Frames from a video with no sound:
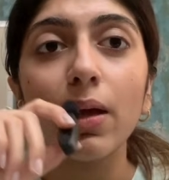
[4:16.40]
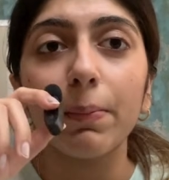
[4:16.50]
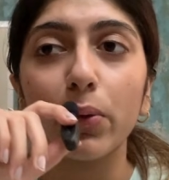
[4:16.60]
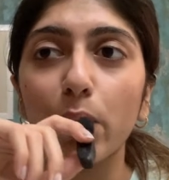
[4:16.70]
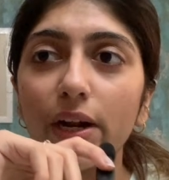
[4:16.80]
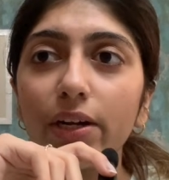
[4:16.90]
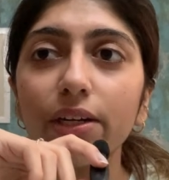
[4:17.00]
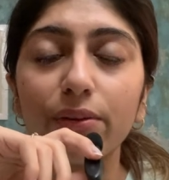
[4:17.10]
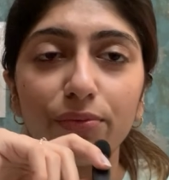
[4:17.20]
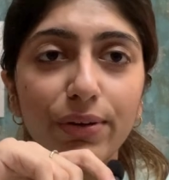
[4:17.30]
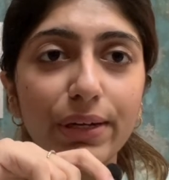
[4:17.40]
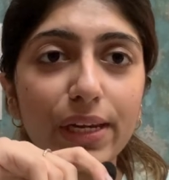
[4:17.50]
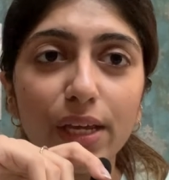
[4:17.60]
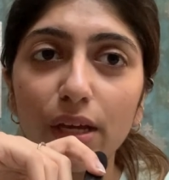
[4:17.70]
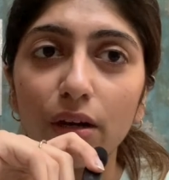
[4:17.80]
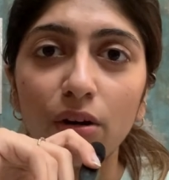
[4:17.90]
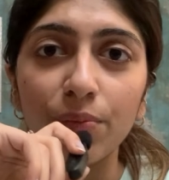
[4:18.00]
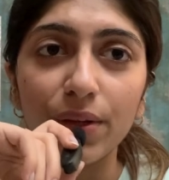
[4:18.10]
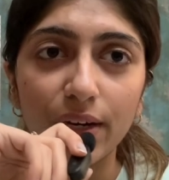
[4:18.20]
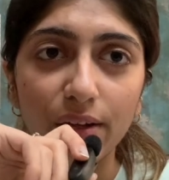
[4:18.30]
But what I did differently
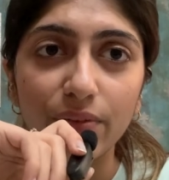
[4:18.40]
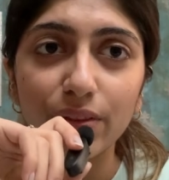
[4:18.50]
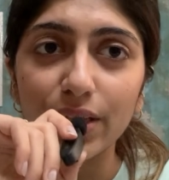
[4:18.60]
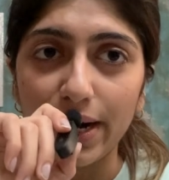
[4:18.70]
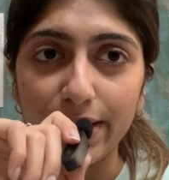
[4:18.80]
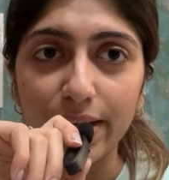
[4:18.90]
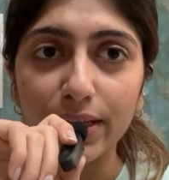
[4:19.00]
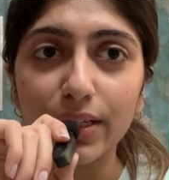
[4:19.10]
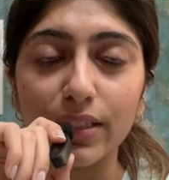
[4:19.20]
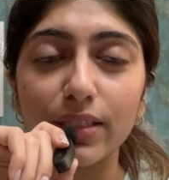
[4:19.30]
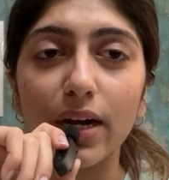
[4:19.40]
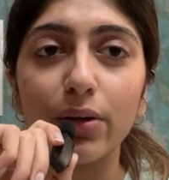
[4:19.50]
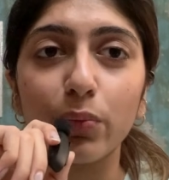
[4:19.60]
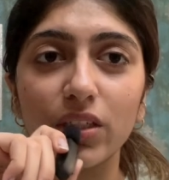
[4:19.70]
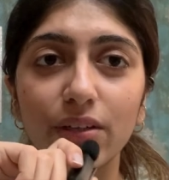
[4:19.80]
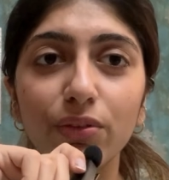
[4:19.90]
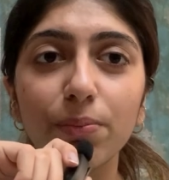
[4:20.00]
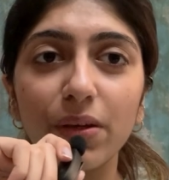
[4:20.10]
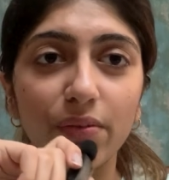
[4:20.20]
in 11th ending is that whatever